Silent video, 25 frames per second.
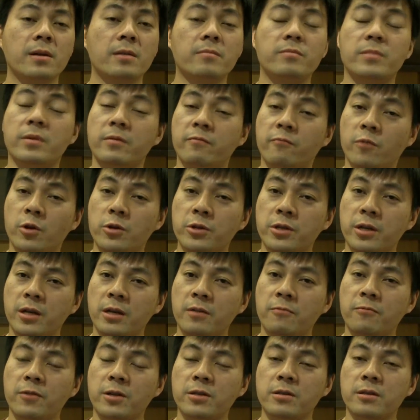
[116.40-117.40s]
Maybe one
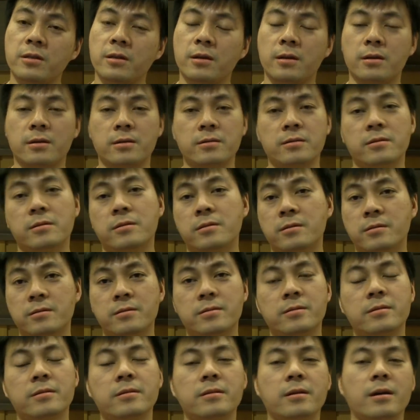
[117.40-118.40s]
day when I
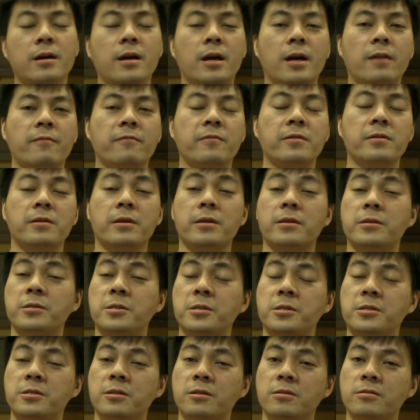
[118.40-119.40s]
have an
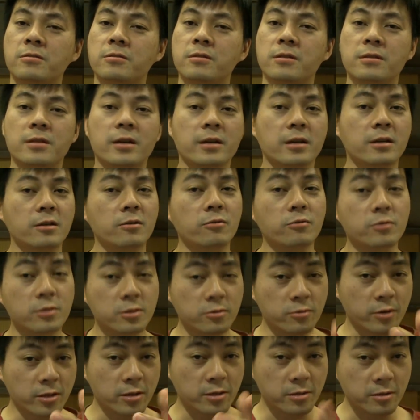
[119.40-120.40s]
assistant, then I can look
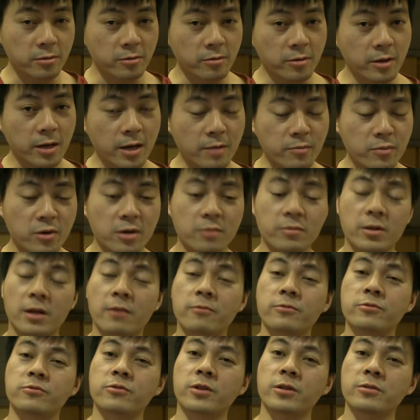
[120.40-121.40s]
straight into the camera.
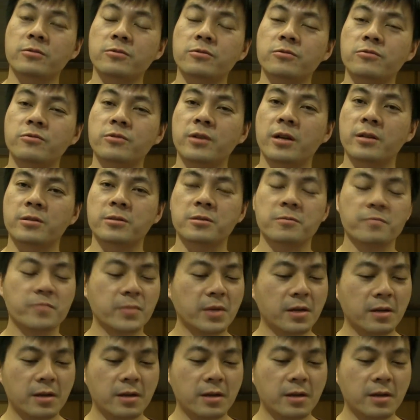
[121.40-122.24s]
I'll try to do that.